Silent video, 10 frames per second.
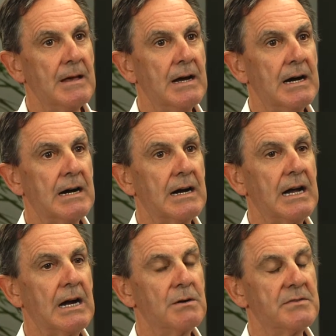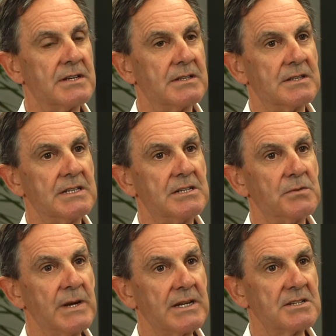However, the
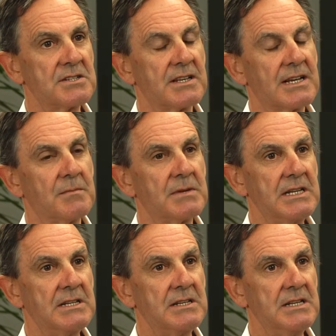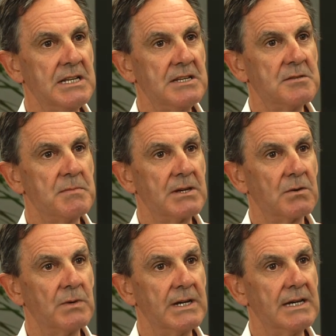directors of the company need to be
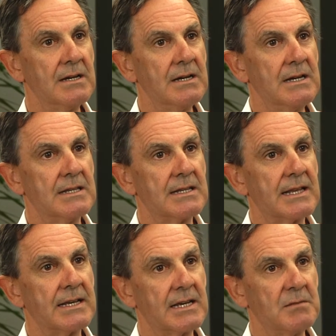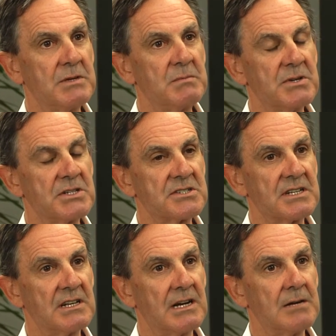aware that they can be
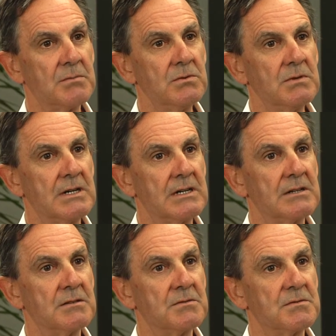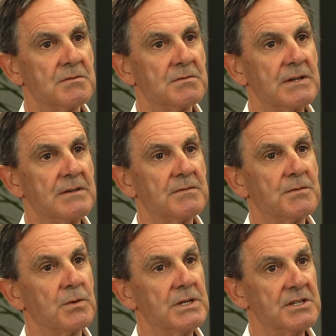personally liable
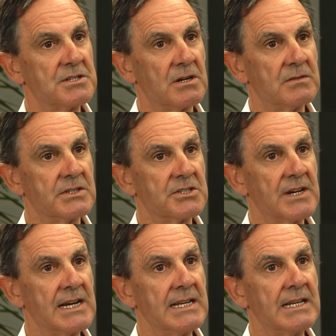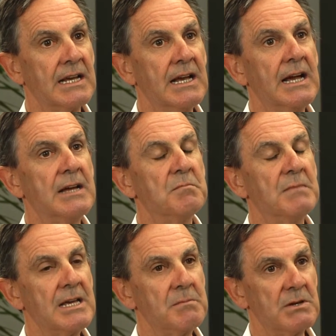for insolvent trading and
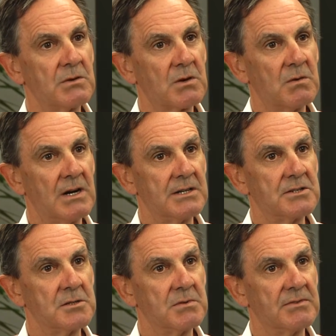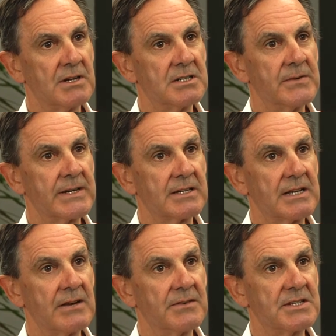may be required to provide director
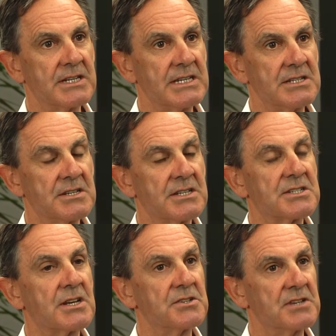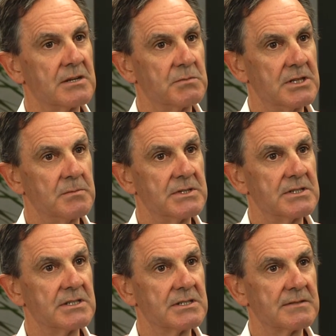guarantees associated with the
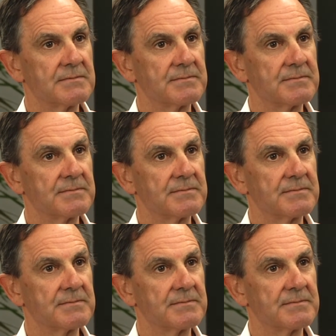business.